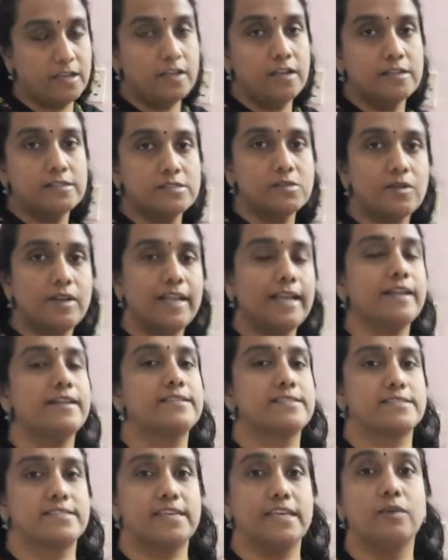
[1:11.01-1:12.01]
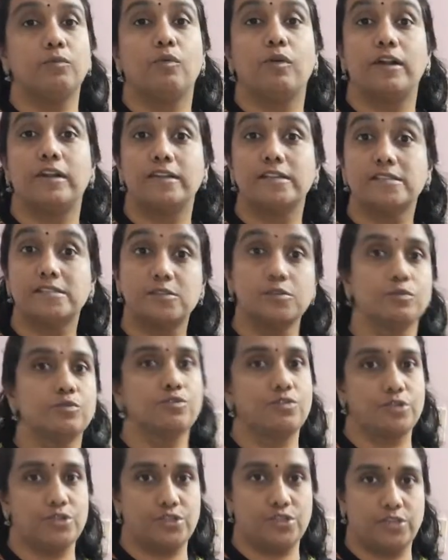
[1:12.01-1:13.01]
So let's see what is
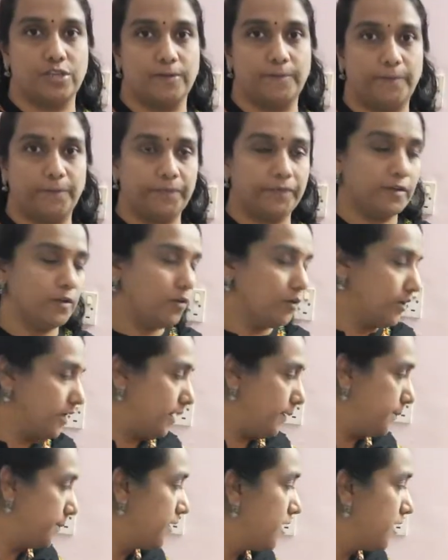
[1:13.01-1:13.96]
nutrition. Okay.